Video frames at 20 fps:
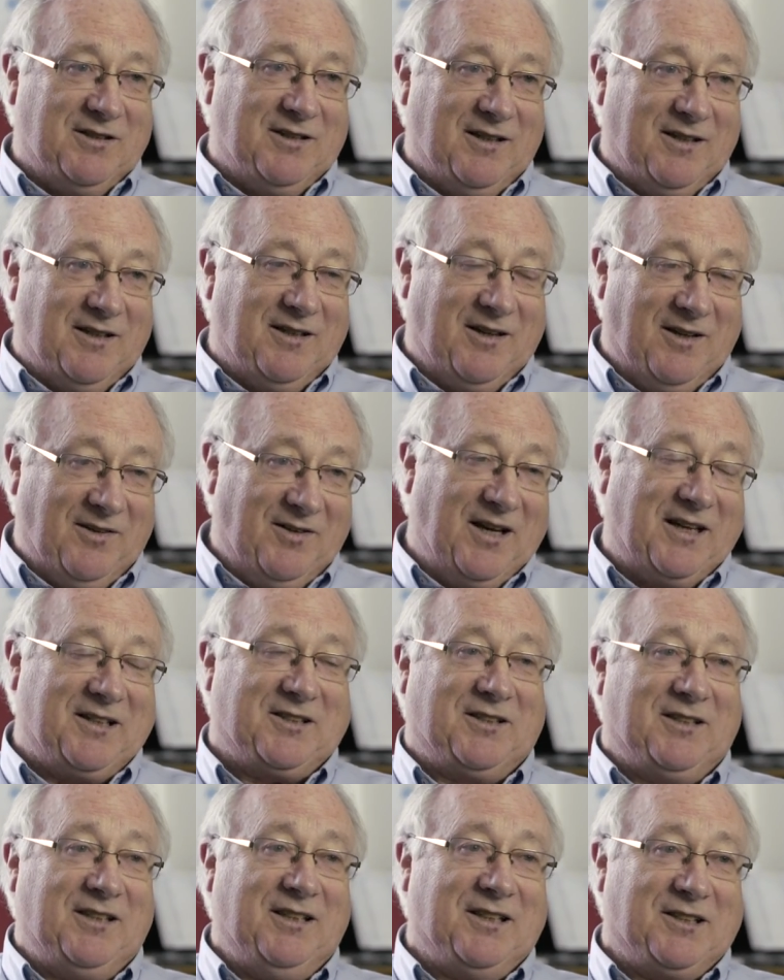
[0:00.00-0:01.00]
And
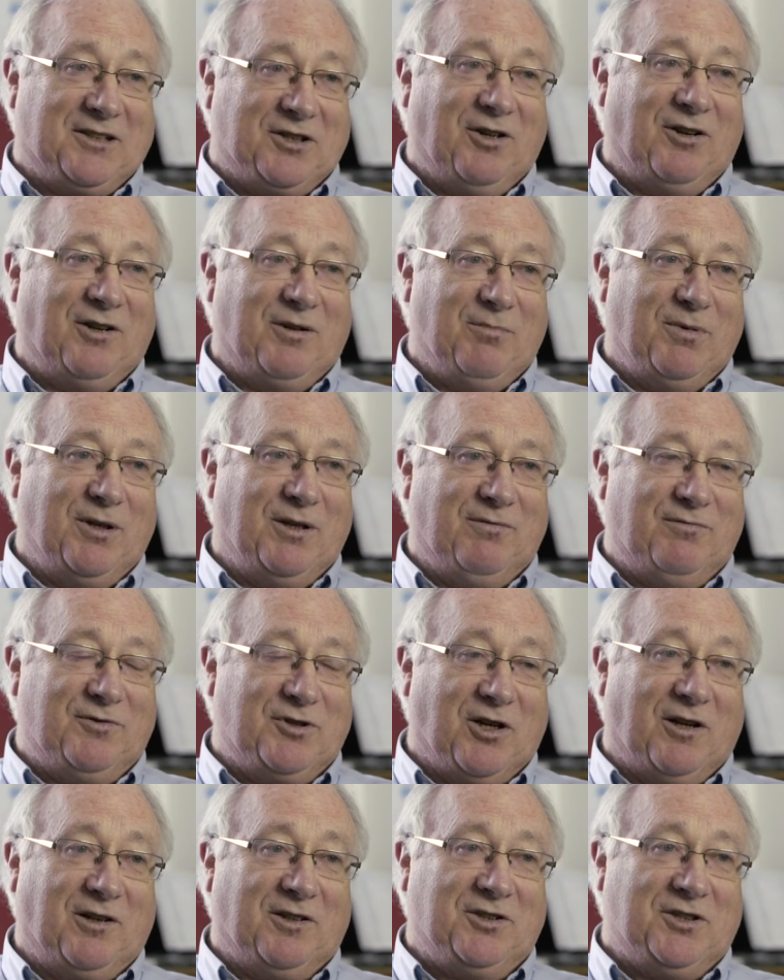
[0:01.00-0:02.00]
that's the excitement of
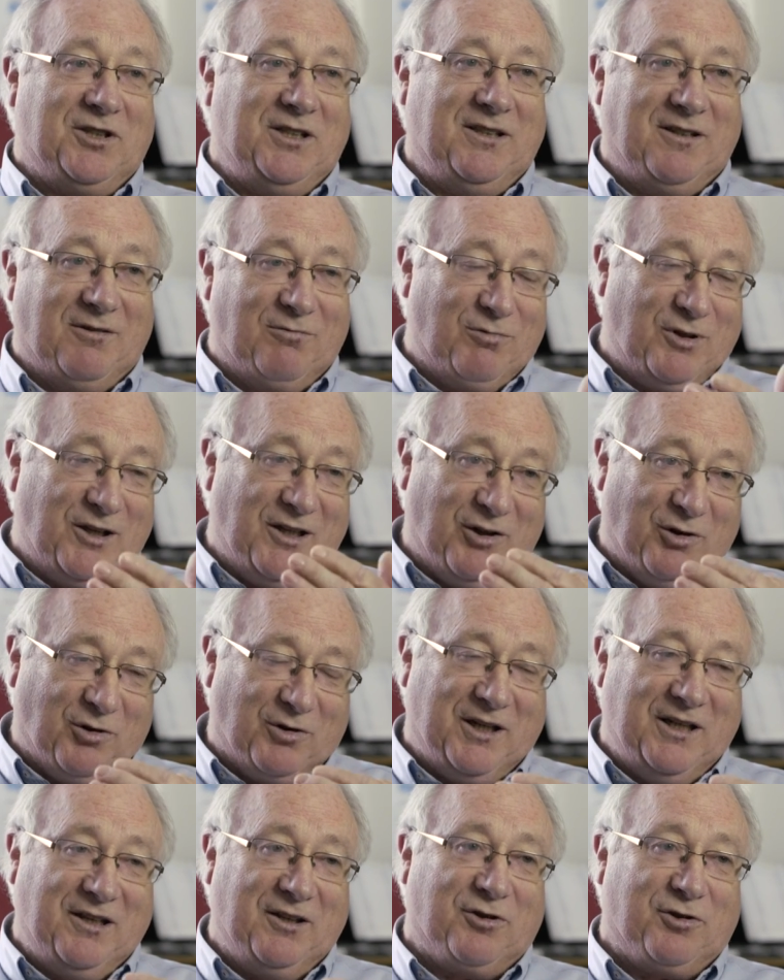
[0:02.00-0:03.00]
geology, that we're
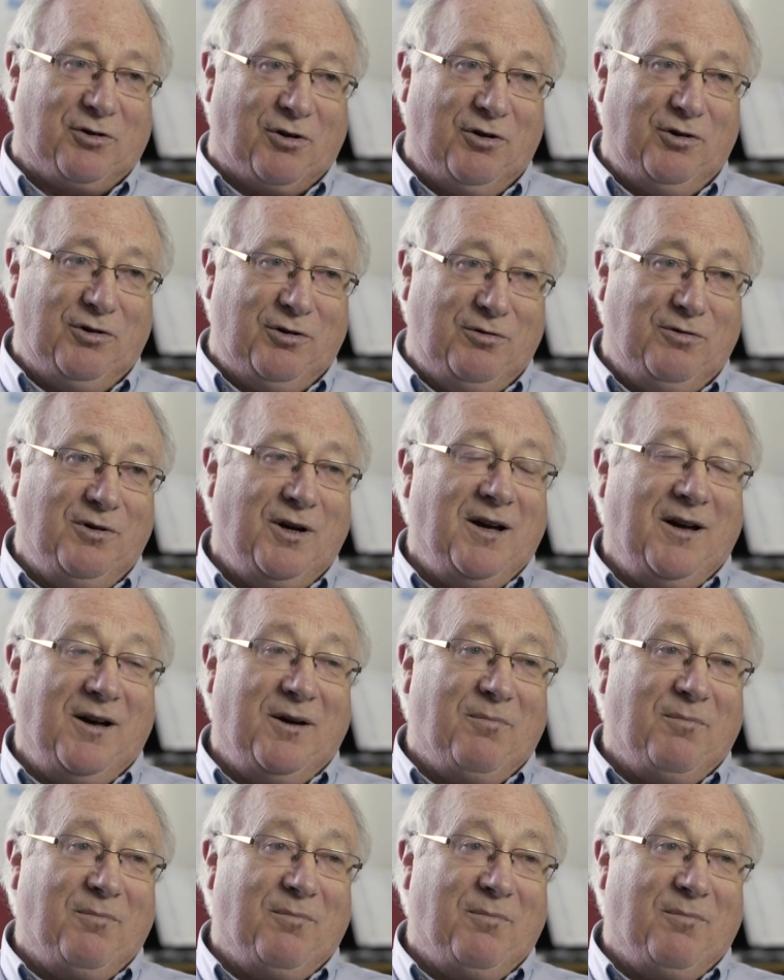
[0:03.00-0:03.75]
looking through